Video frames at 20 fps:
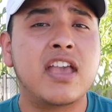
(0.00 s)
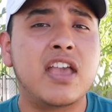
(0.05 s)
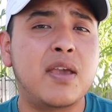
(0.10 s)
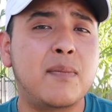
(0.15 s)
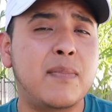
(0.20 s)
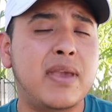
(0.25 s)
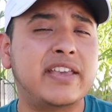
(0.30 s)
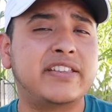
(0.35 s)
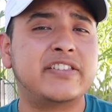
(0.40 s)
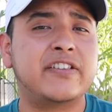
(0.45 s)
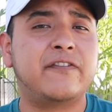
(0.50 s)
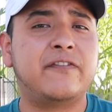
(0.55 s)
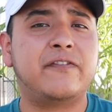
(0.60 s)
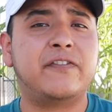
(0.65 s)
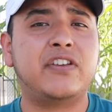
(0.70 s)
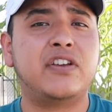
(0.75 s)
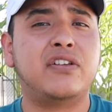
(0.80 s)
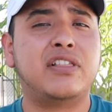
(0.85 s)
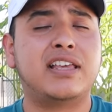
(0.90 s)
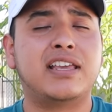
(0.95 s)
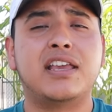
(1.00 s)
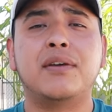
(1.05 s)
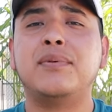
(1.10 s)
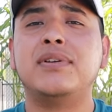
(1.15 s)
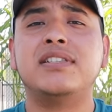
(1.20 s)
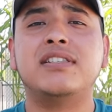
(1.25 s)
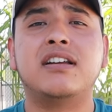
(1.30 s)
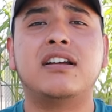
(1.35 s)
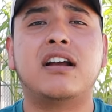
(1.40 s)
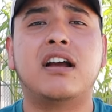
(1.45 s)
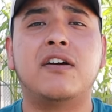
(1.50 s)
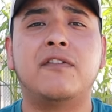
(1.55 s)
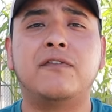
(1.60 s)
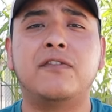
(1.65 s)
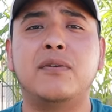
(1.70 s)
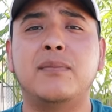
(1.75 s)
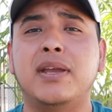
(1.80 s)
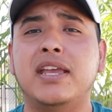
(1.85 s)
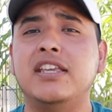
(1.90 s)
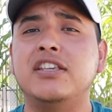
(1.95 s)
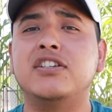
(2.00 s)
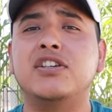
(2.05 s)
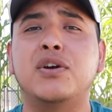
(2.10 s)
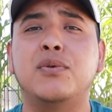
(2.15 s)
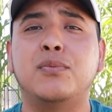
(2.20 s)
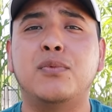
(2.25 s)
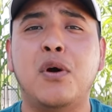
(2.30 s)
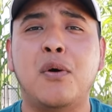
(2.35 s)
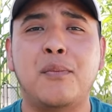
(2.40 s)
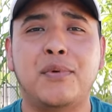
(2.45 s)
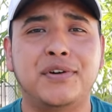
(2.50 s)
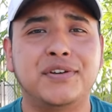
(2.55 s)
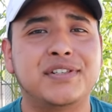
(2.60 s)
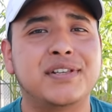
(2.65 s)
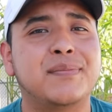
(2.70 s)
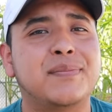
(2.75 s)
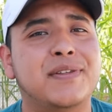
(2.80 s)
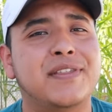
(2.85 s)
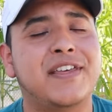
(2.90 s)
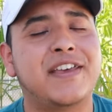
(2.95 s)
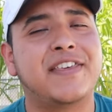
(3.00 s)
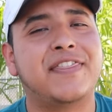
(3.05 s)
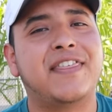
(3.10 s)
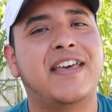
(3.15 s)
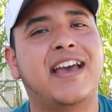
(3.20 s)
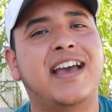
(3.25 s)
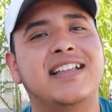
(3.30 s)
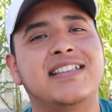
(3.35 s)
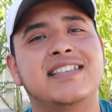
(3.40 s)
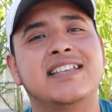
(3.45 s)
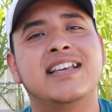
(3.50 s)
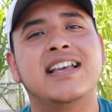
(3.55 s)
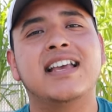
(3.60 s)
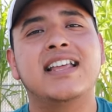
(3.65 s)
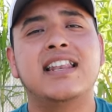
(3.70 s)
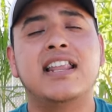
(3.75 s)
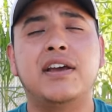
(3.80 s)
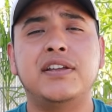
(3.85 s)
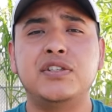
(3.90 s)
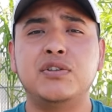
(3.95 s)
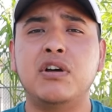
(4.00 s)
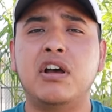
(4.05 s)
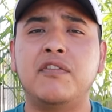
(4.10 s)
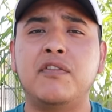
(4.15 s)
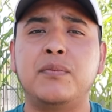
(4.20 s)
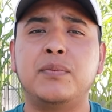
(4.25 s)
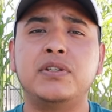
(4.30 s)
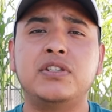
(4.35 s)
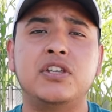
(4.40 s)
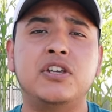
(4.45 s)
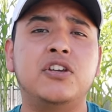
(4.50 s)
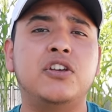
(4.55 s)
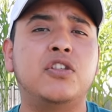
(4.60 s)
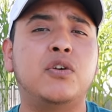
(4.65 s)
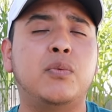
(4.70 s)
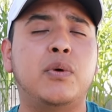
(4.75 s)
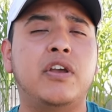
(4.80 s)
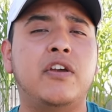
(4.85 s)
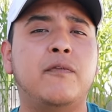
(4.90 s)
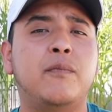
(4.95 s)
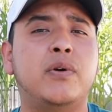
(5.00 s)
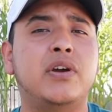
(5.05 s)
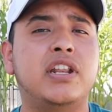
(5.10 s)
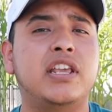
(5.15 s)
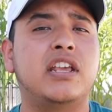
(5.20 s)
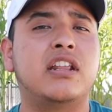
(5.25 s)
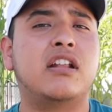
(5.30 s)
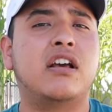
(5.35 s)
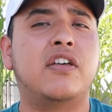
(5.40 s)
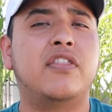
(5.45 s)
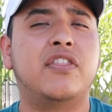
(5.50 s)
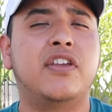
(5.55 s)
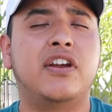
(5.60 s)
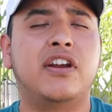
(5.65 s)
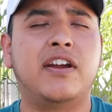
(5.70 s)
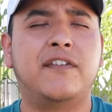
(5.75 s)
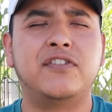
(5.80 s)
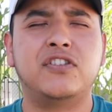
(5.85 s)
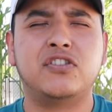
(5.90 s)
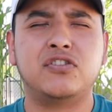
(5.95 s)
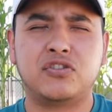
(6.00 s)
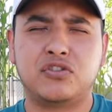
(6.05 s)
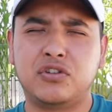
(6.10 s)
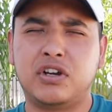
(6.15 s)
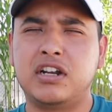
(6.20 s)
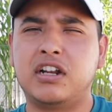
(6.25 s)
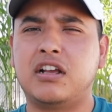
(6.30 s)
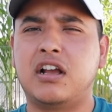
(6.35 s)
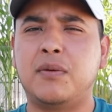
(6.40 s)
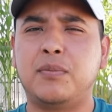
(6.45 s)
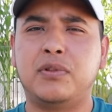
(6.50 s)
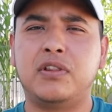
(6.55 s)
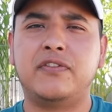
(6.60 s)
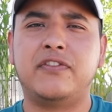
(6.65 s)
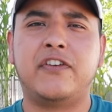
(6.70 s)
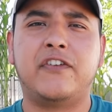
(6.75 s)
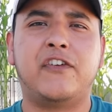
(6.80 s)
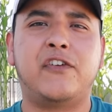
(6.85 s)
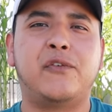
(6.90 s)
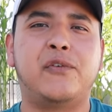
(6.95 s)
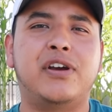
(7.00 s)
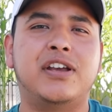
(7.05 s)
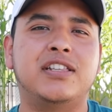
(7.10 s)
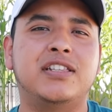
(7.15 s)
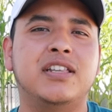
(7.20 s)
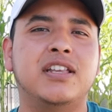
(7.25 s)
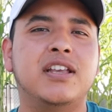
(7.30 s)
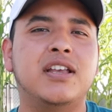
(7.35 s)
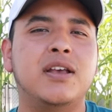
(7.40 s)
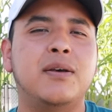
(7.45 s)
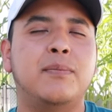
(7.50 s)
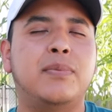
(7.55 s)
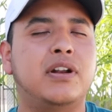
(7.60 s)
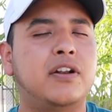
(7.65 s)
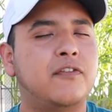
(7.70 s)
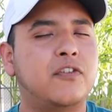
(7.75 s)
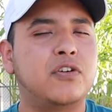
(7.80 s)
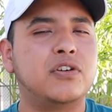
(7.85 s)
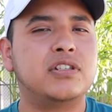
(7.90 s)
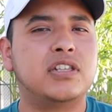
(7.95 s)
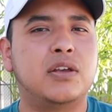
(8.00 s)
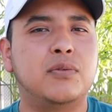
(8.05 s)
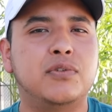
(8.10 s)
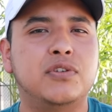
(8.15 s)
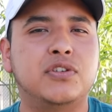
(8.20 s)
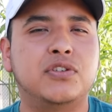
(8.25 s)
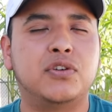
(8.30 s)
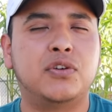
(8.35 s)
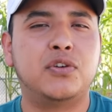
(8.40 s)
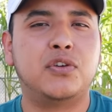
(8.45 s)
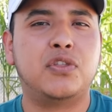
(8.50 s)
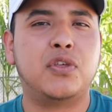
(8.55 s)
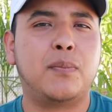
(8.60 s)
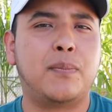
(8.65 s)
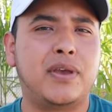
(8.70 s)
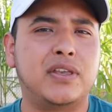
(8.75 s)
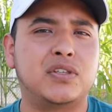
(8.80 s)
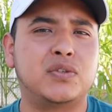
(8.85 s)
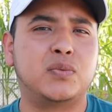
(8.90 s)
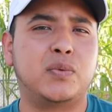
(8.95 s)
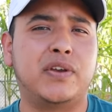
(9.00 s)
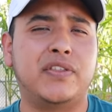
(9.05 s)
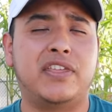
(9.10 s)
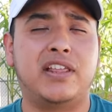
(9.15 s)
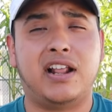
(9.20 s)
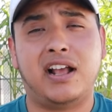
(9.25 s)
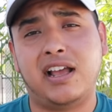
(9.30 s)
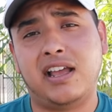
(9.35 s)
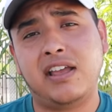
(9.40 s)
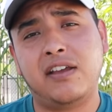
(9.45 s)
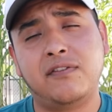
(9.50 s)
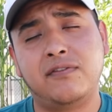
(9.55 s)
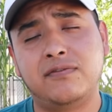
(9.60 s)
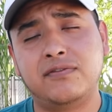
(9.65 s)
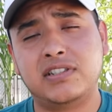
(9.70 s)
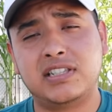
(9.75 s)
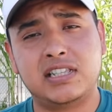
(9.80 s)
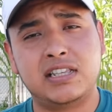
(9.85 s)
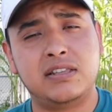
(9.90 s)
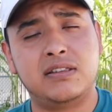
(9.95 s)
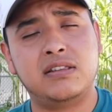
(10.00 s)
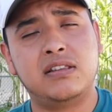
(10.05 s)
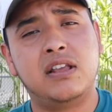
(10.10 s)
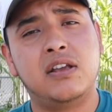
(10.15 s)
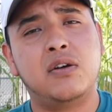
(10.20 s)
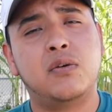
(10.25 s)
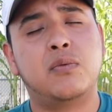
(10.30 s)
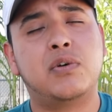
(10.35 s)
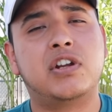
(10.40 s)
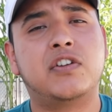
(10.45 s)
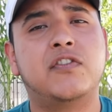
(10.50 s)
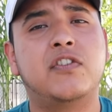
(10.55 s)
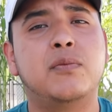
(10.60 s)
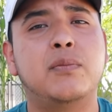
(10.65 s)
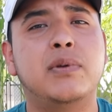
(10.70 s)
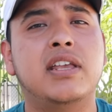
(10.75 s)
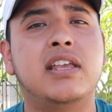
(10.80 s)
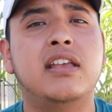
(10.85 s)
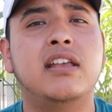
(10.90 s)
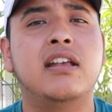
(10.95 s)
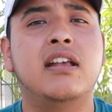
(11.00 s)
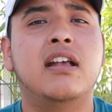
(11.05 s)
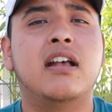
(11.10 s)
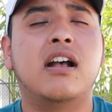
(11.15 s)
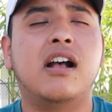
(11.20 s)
It makes it feel like it was dug up from ancient Rome or something like that. Now I do have a particular way of putting it on there. I've just tried a couple of different ways, but of course I will show you the best way that I have seen work for me.